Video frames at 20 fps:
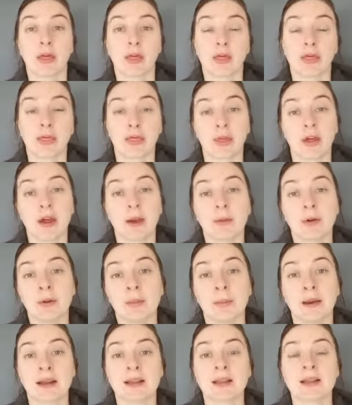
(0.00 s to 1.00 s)
thermal
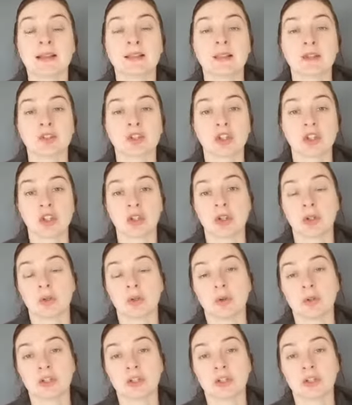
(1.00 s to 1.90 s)
mass to